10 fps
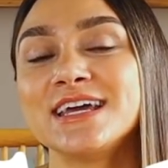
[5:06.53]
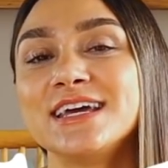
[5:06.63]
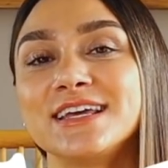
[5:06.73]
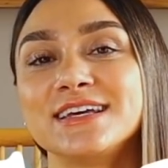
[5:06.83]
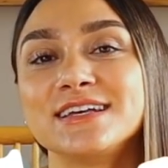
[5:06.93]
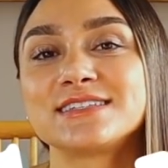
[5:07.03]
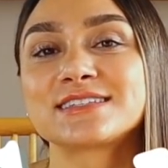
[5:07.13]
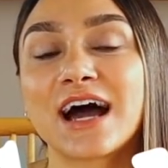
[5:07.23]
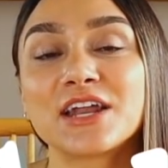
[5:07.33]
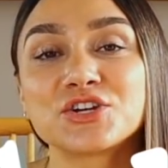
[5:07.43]
It is
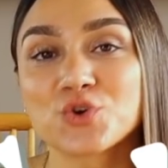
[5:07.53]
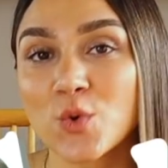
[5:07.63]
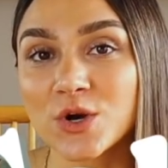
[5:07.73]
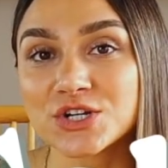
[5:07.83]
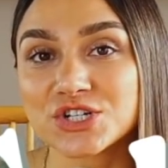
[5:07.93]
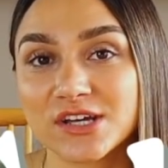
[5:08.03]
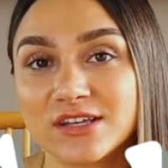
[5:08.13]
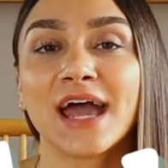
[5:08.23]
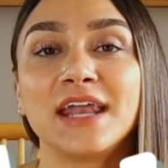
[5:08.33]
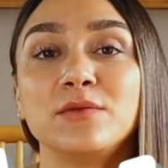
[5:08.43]
Scottish
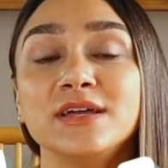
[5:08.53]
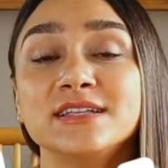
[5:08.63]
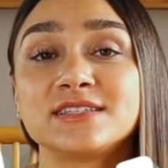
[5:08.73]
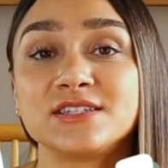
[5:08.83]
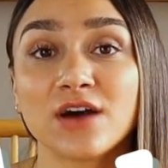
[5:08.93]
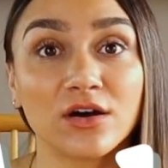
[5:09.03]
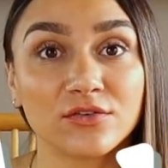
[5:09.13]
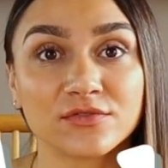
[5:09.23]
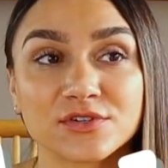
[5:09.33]
origin, and it means dove.